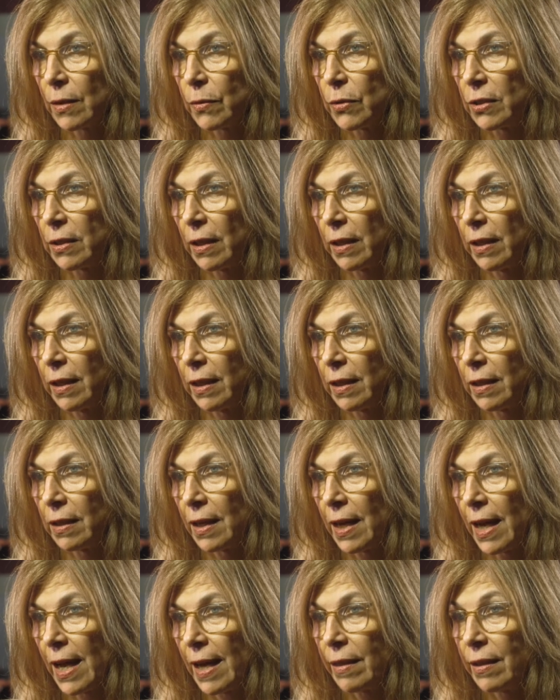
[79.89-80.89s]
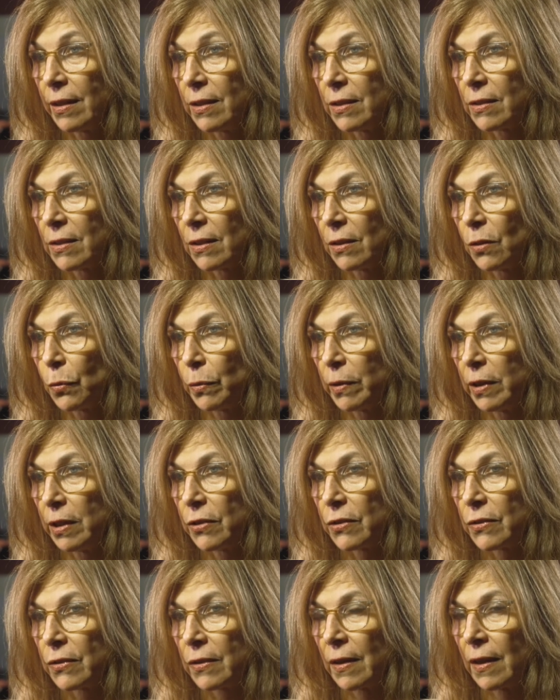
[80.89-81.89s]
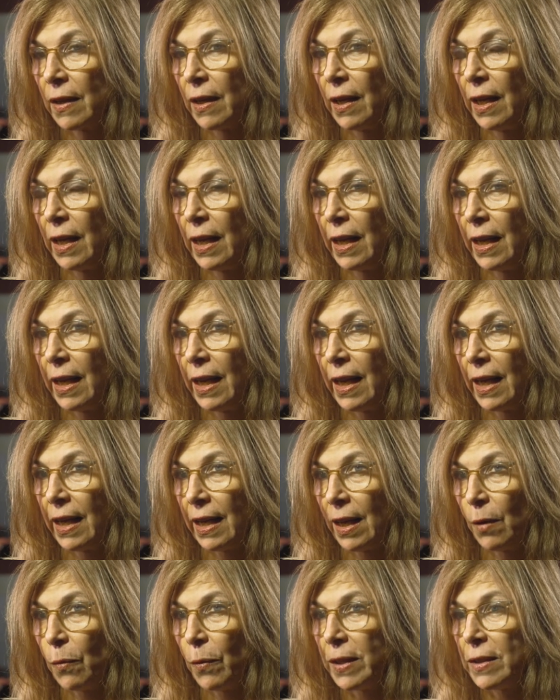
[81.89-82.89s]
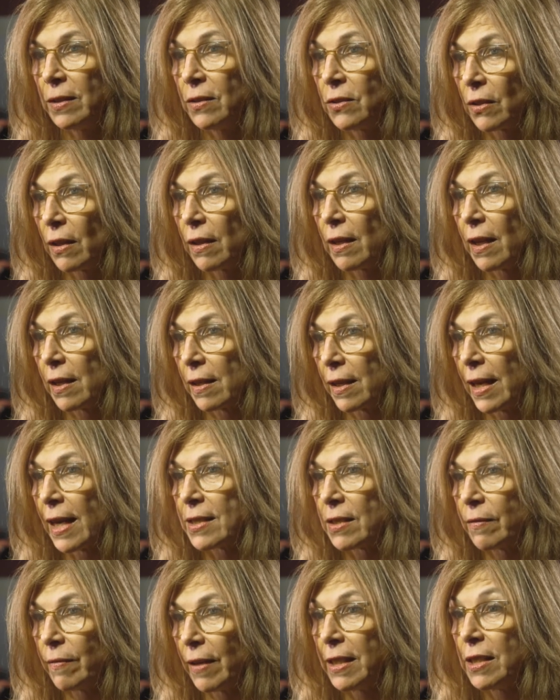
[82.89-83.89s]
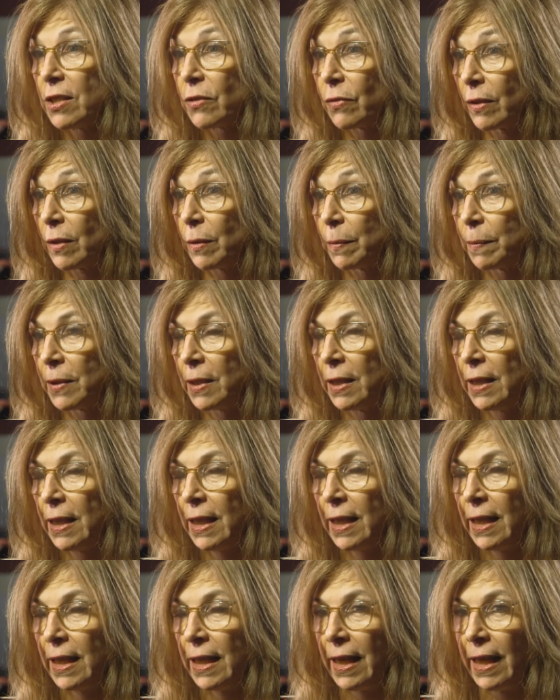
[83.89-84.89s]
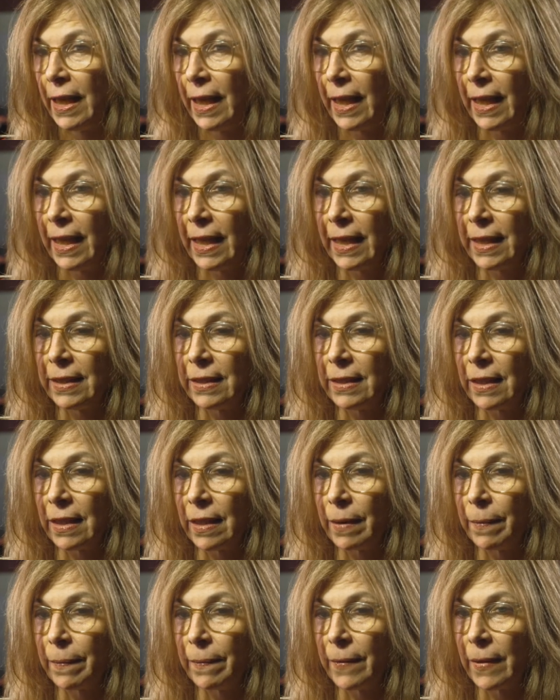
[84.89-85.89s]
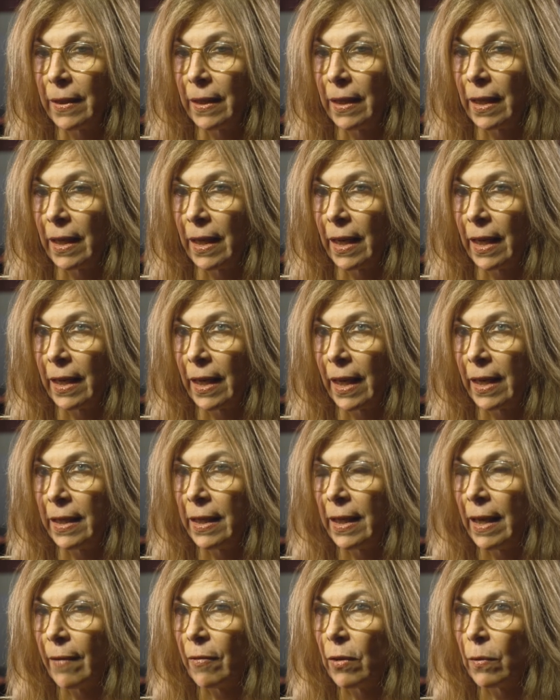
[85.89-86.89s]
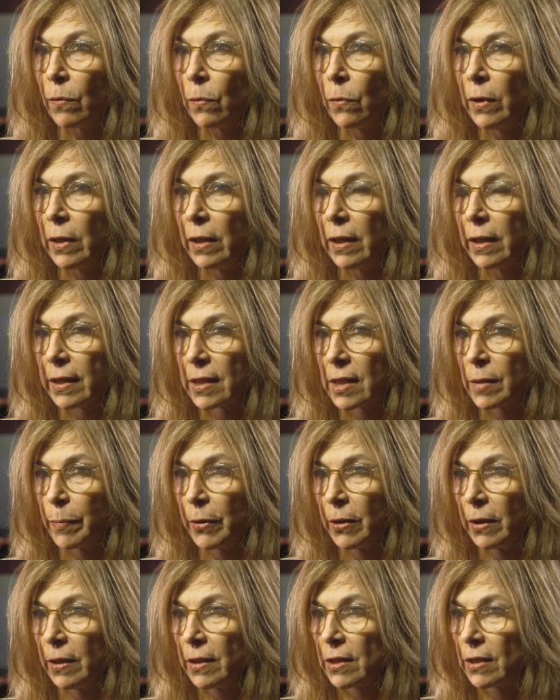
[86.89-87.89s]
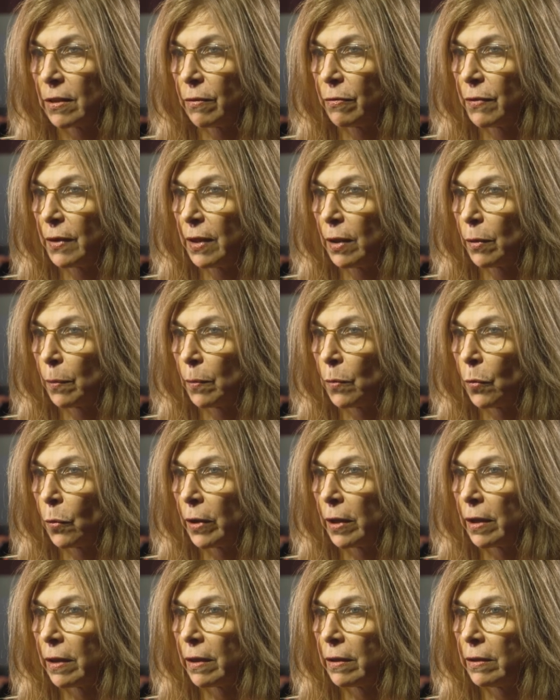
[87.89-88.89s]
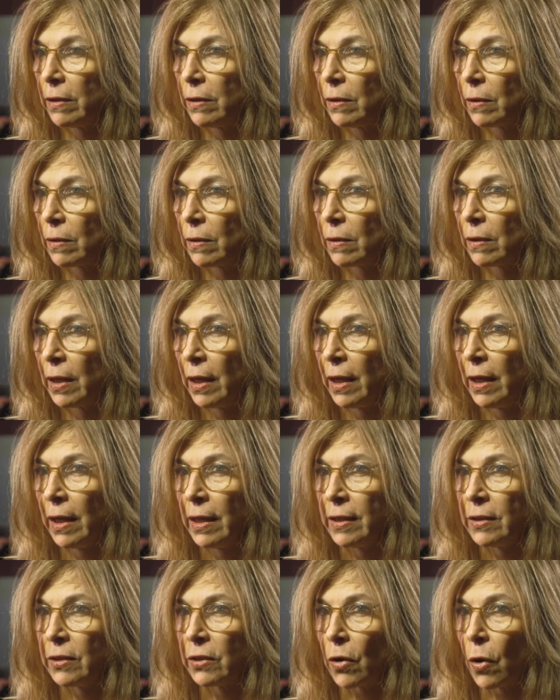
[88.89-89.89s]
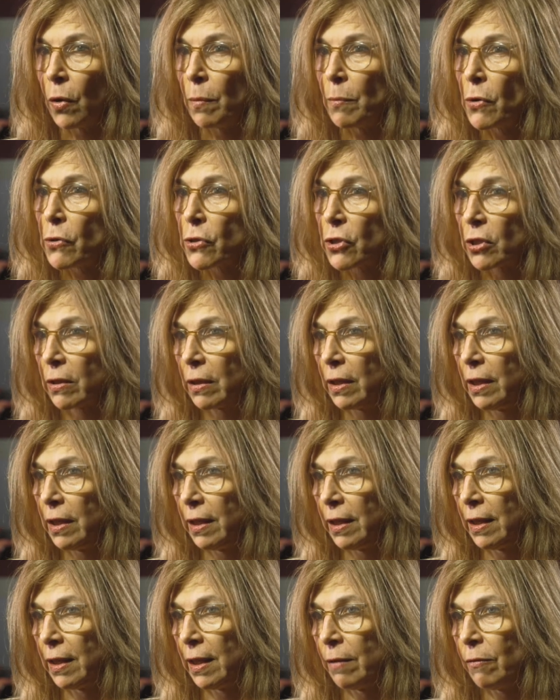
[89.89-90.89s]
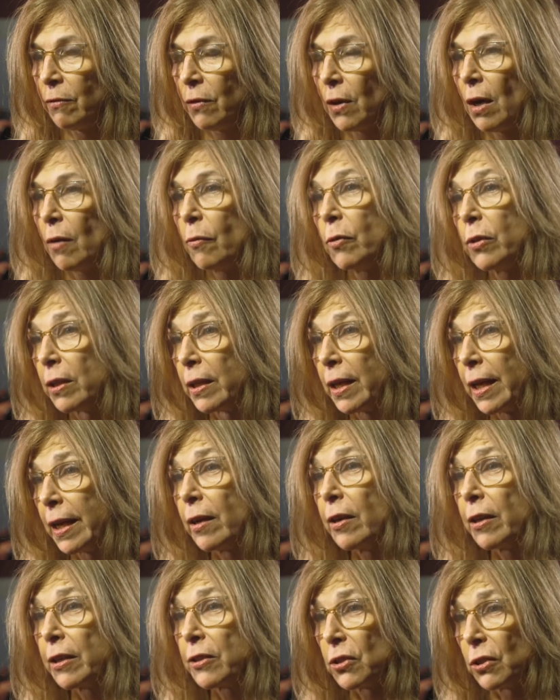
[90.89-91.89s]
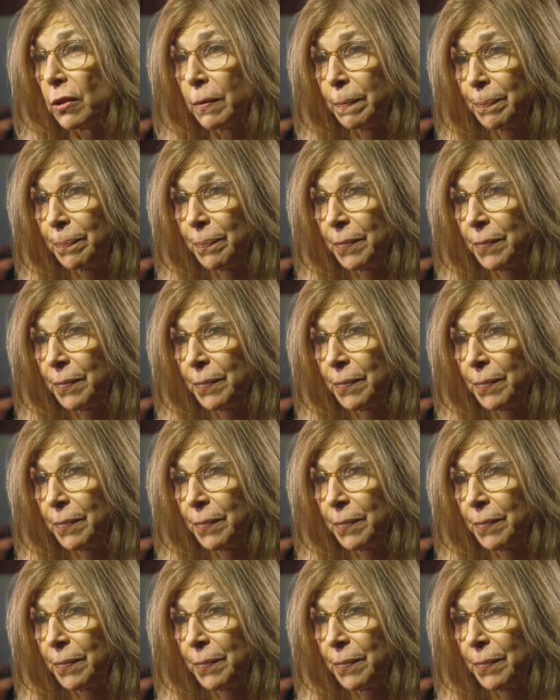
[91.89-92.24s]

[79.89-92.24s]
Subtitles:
I was studying in Athens in Greece, and I went and saw that Cassavetes film. And I had never really experienced a film where you're so emotionally involved with the character.